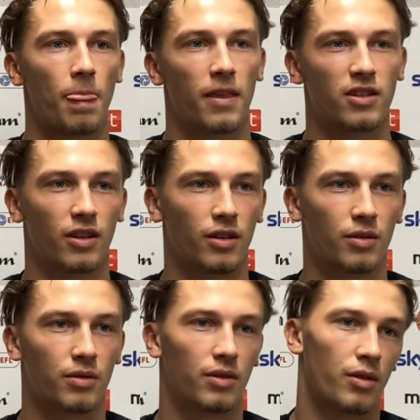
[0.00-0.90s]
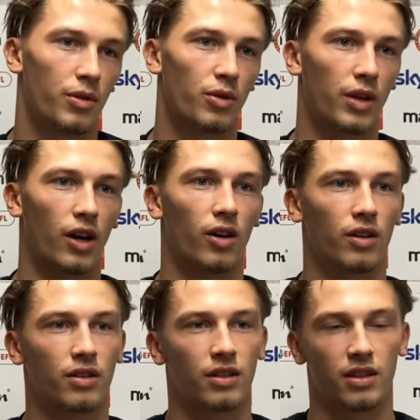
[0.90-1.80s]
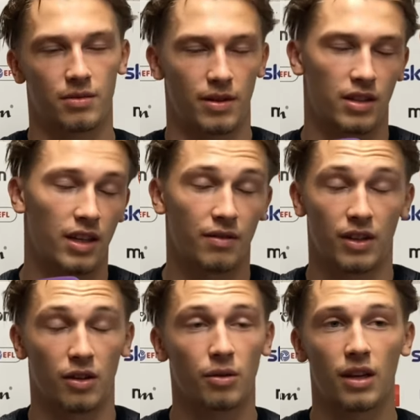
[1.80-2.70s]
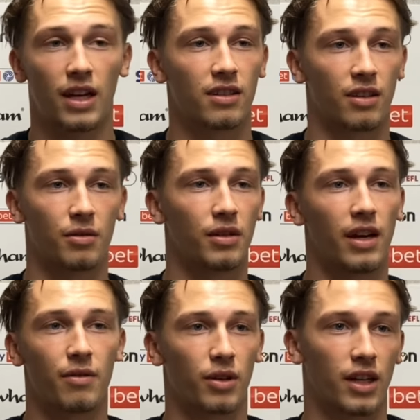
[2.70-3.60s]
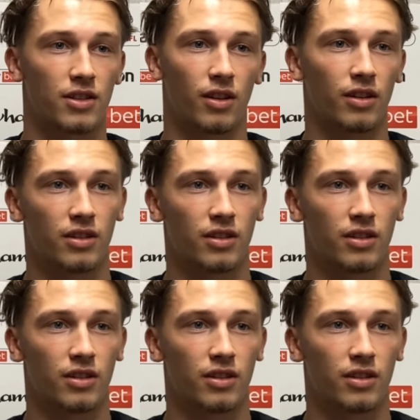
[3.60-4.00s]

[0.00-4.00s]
So, you know, we all get on, especially even the older lads. Like, everyone gets on.